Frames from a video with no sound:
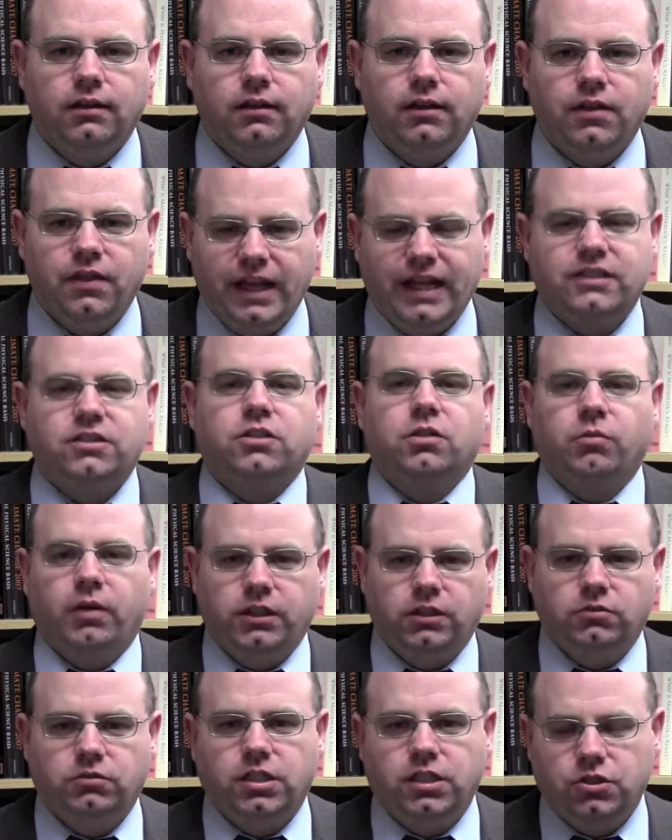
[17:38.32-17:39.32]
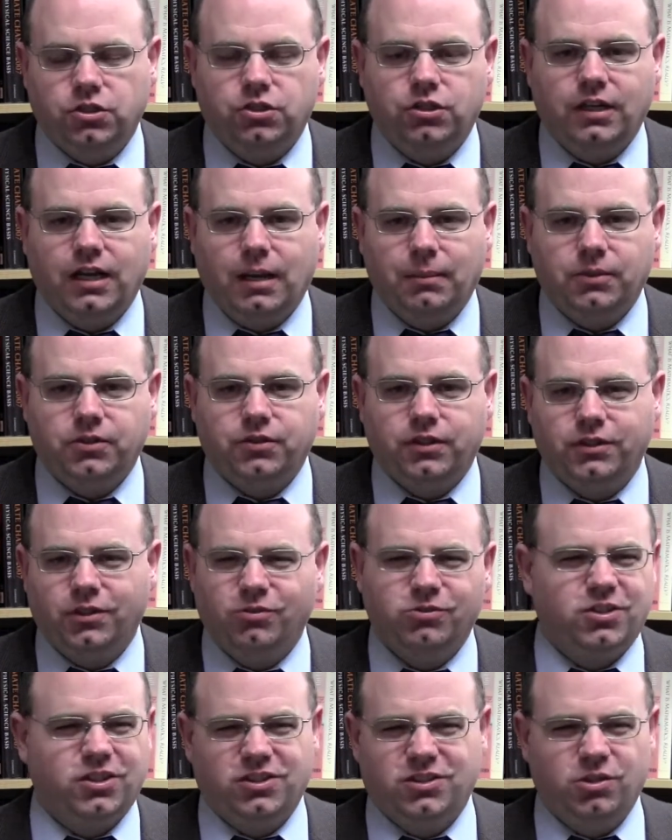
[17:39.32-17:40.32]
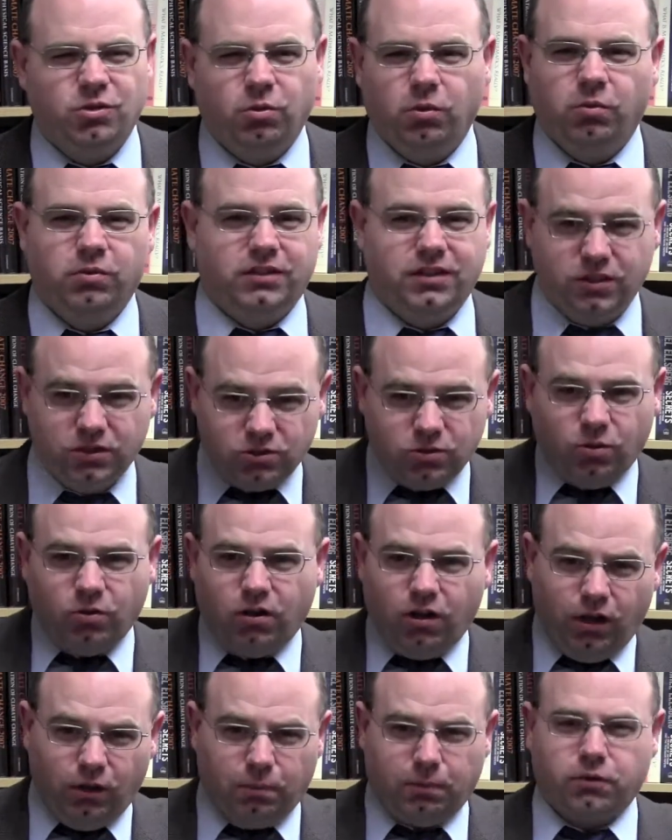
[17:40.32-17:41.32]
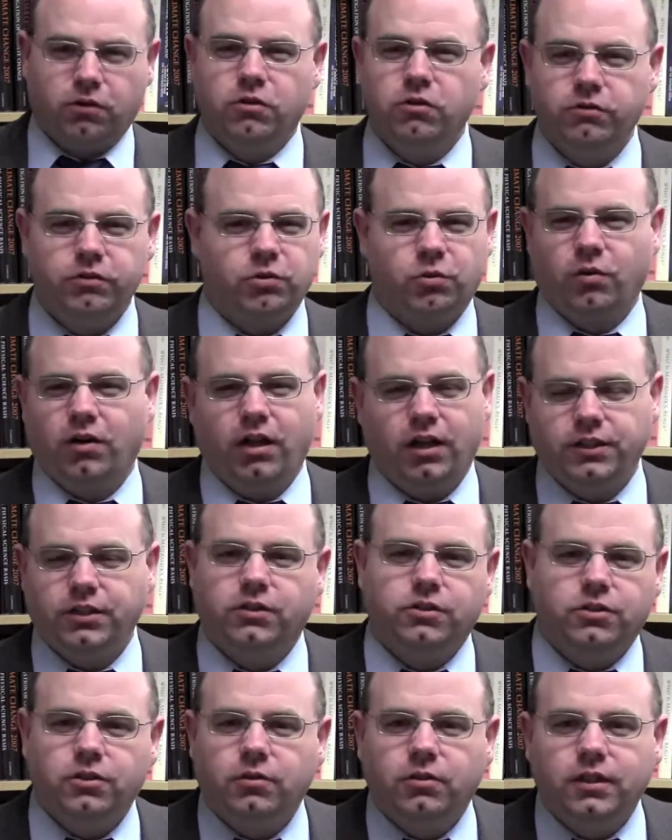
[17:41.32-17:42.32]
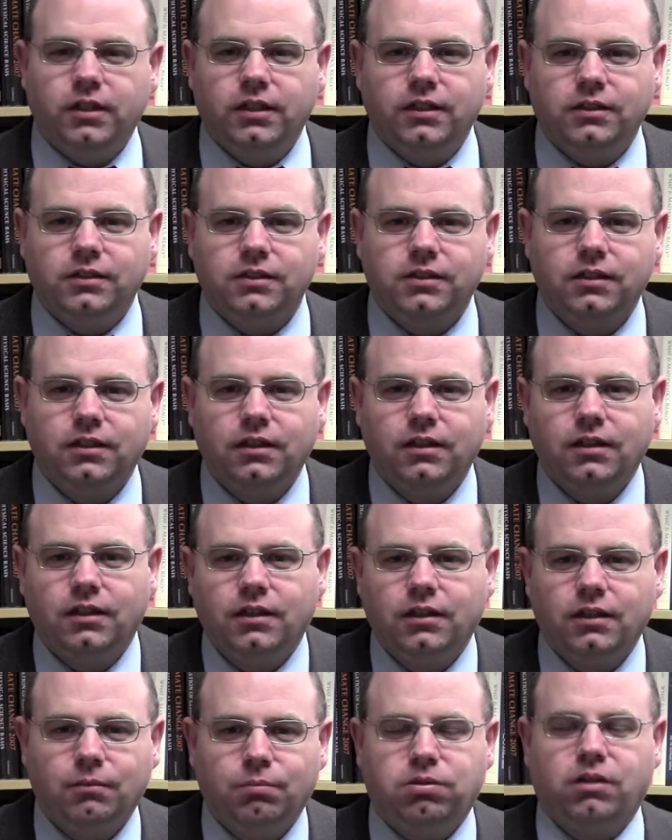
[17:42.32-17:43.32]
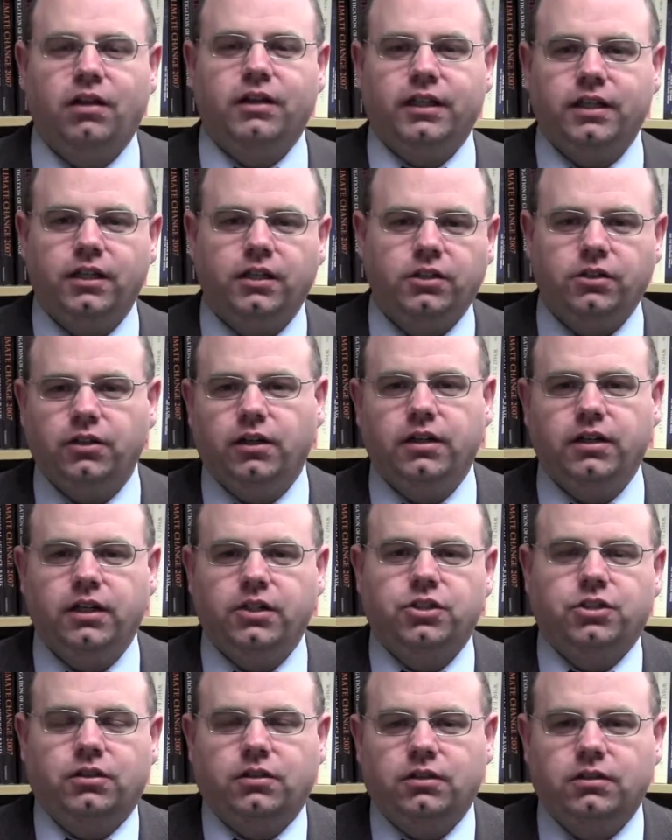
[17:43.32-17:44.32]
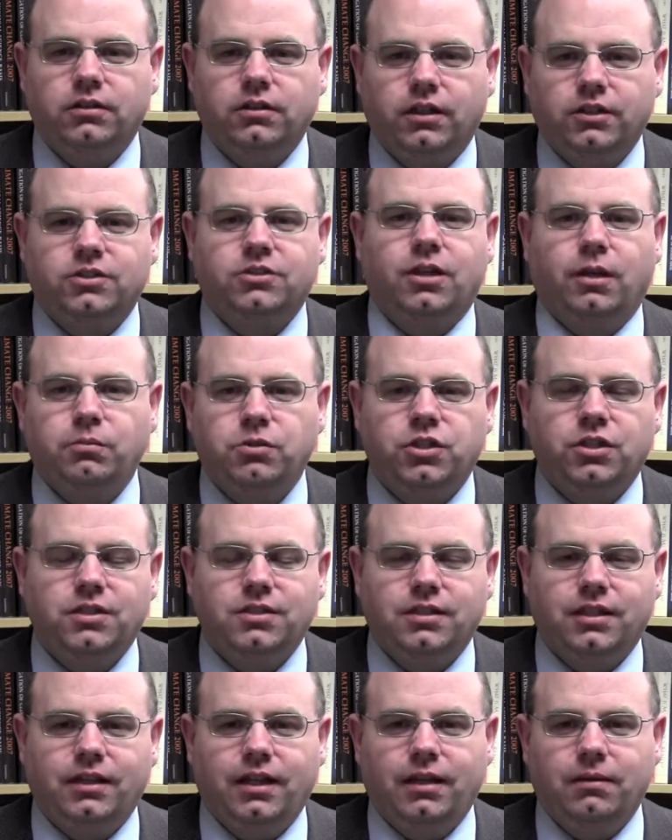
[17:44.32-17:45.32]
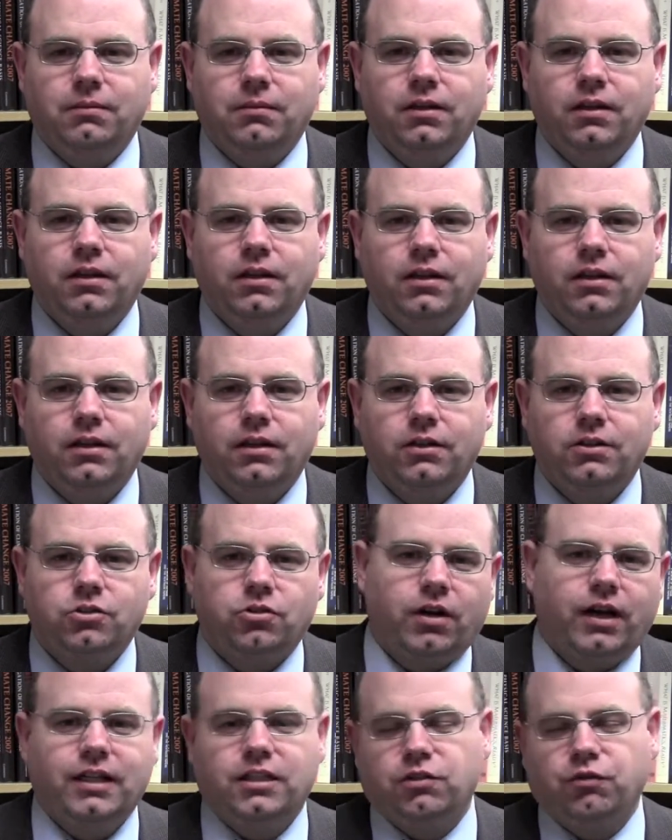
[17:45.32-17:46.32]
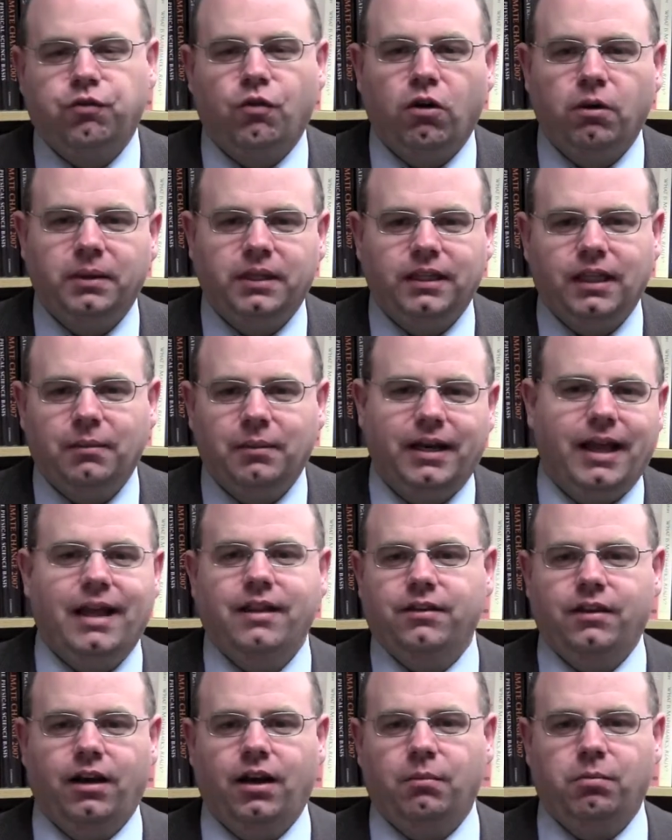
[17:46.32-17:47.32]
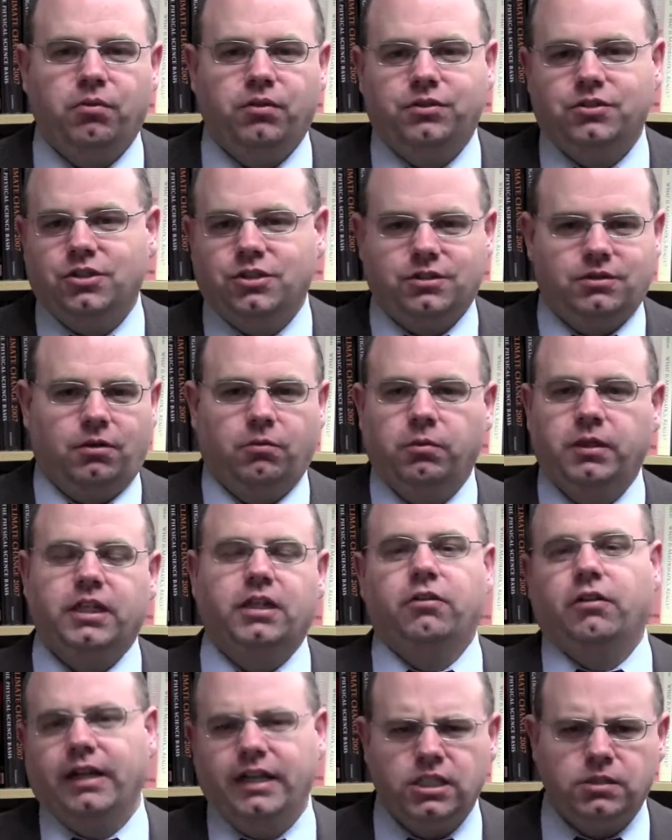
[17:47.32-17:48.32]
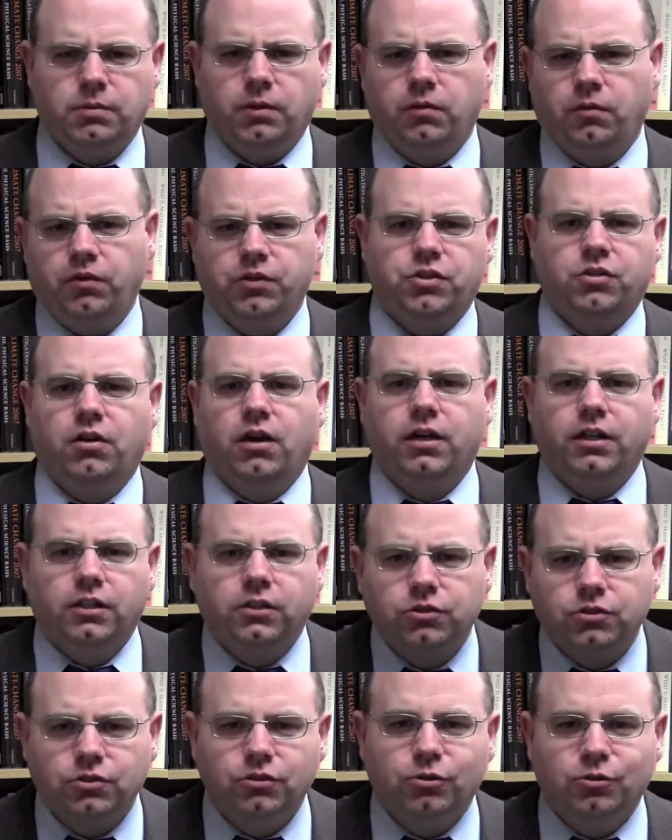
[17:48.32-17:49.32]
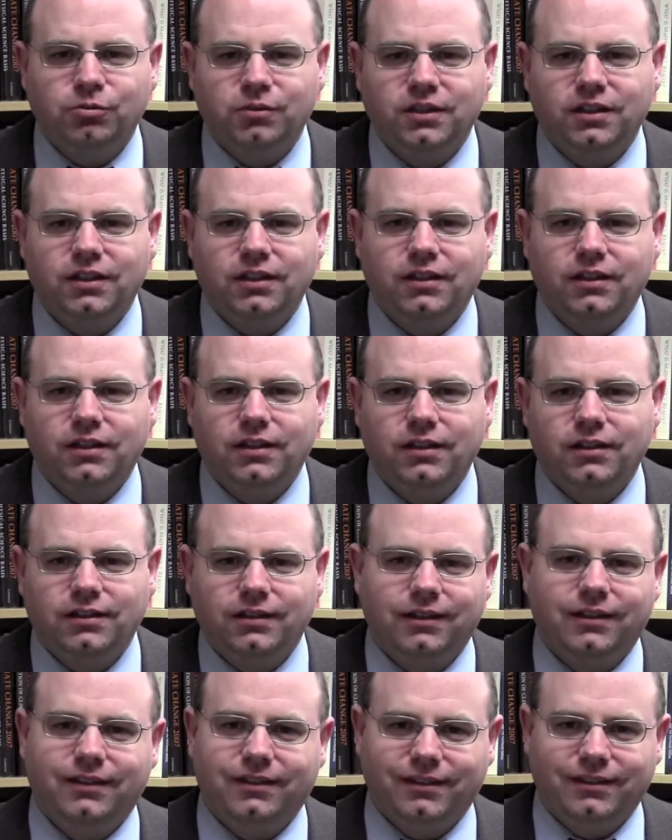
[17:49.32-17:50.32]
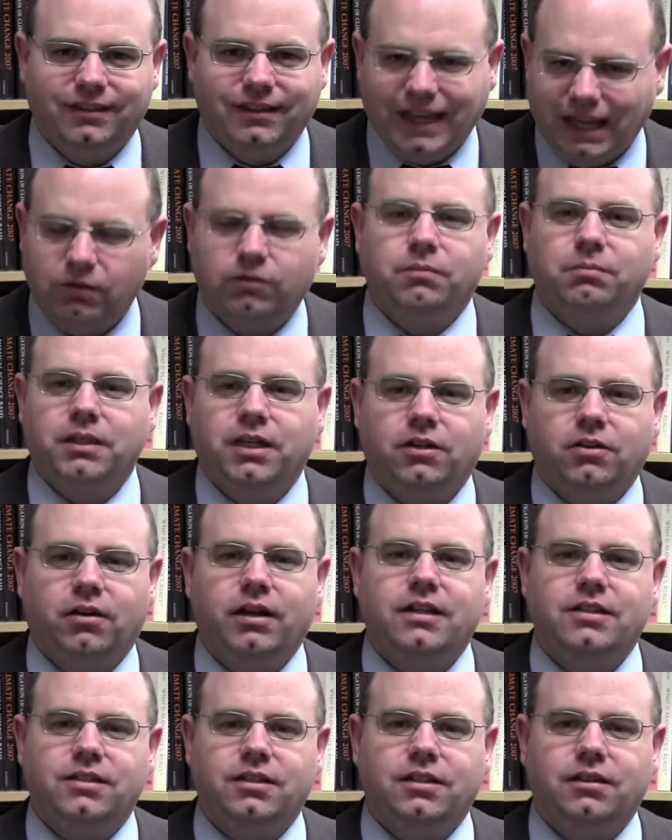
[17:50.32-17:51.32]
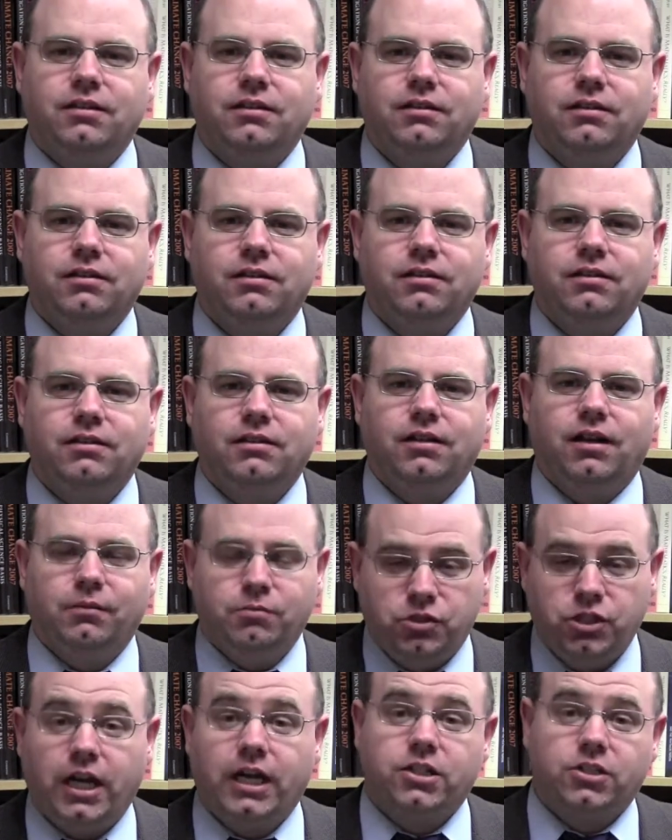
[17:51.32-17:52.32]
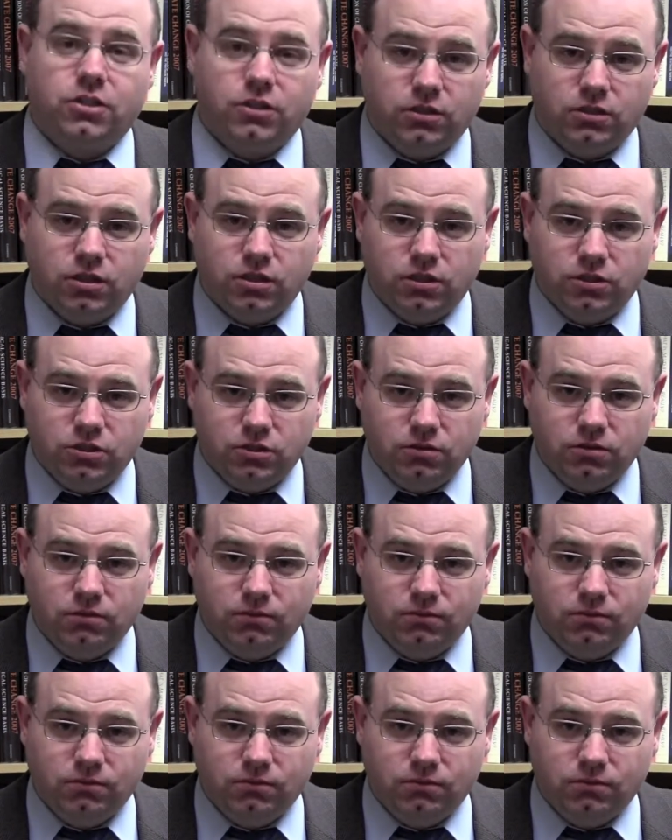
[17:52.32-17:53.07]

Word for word: And that's the way you teach geometry. Don't just do it with these so-called proofs where all you're doing is plugging in your initial assumptions and then transforming them and ending up with just a rearrangement of what you already assumed. See, that would be a crazy objection to